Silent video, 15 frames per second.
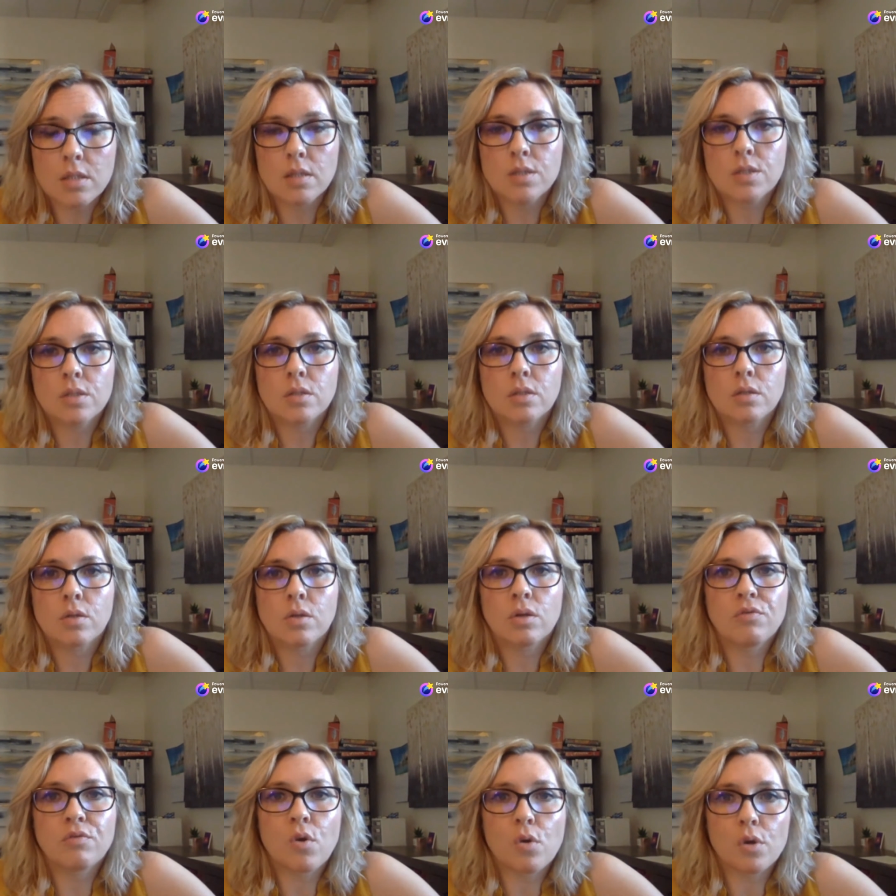This could,
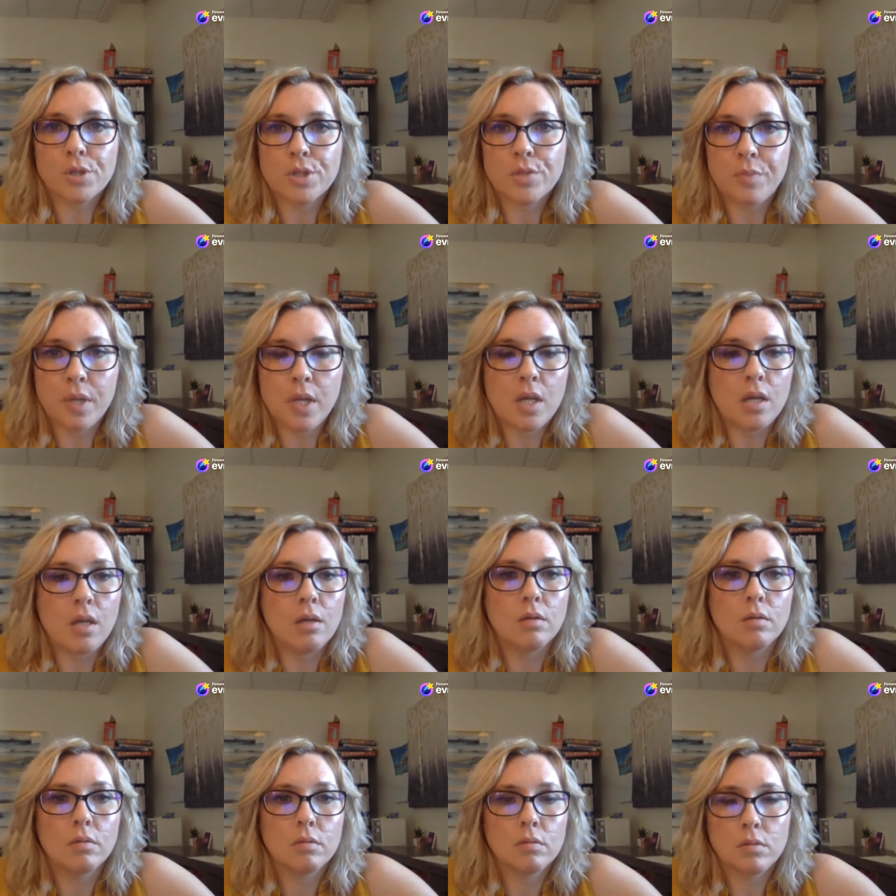of course, be
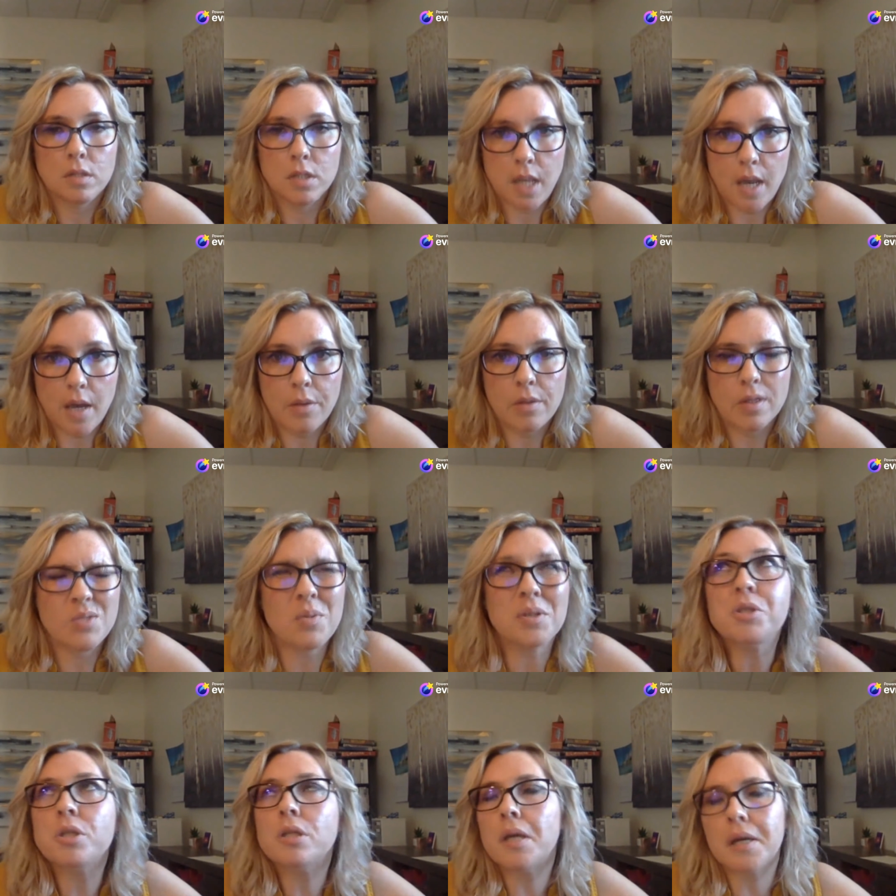death,
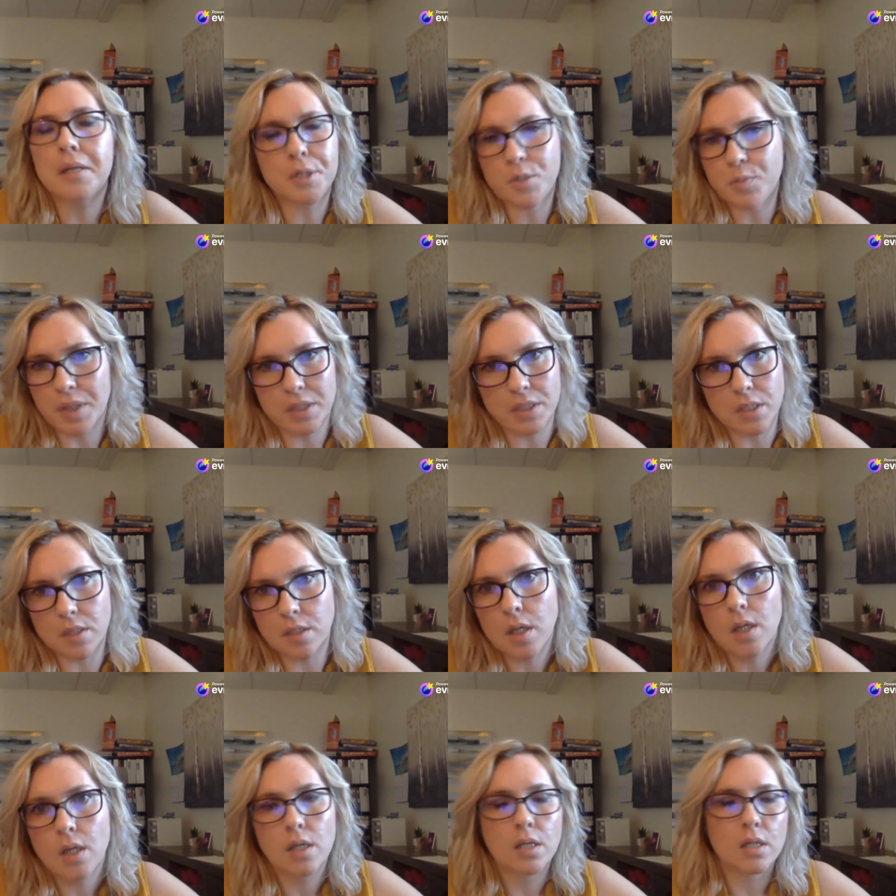especially unexpected
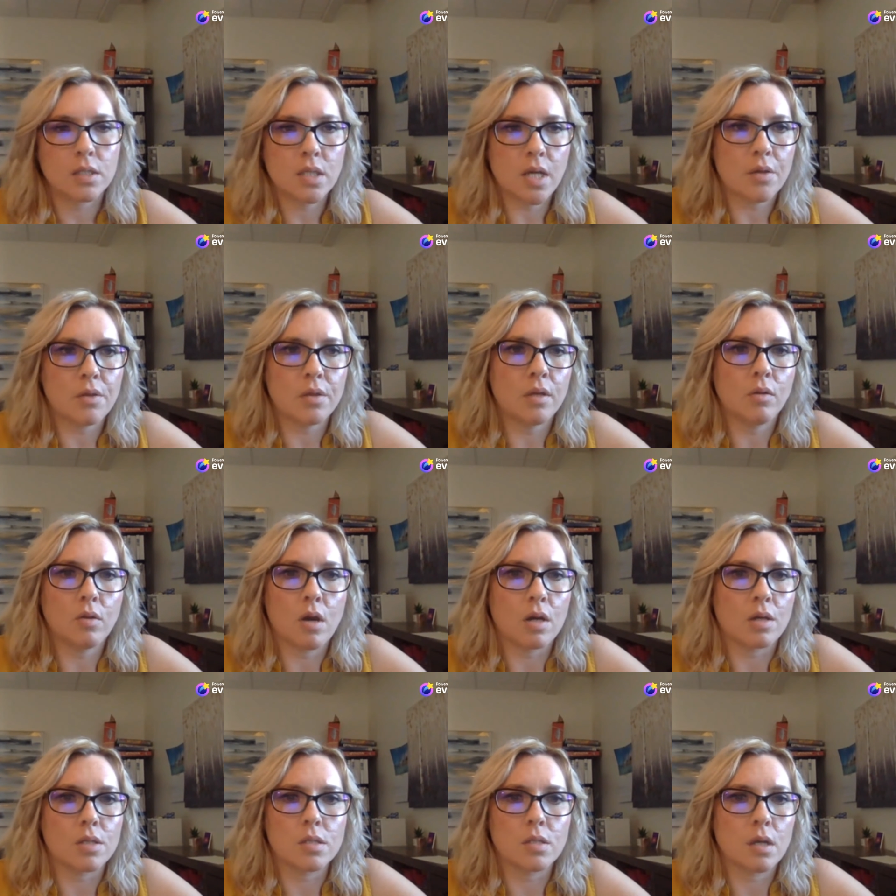death and
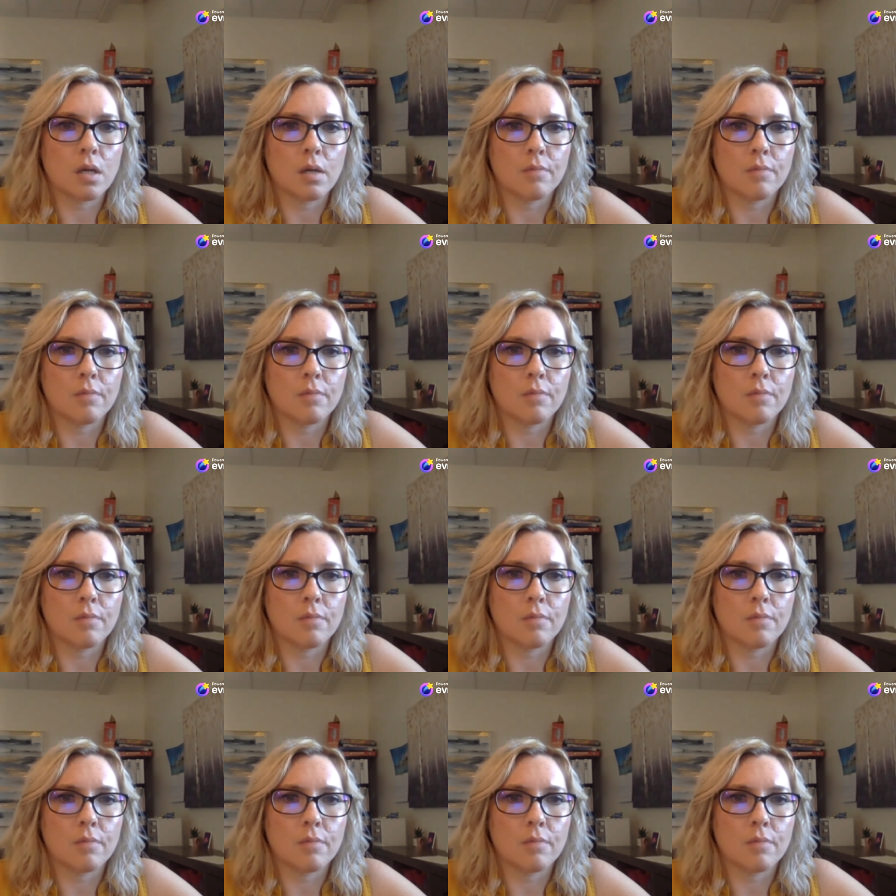loss,